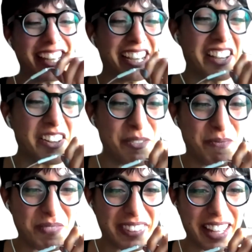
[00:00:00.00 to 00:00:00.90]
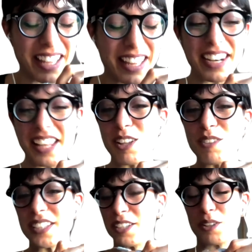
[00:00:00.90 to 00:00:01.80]
And I
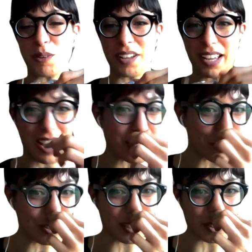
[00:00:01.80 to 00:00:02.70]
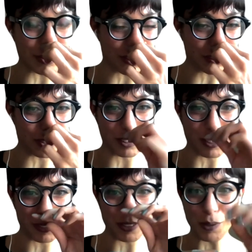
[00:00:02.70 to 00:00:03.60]
loved, I certainly learned a
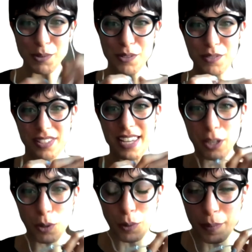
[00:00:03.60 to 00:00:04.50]
lot in terms of the take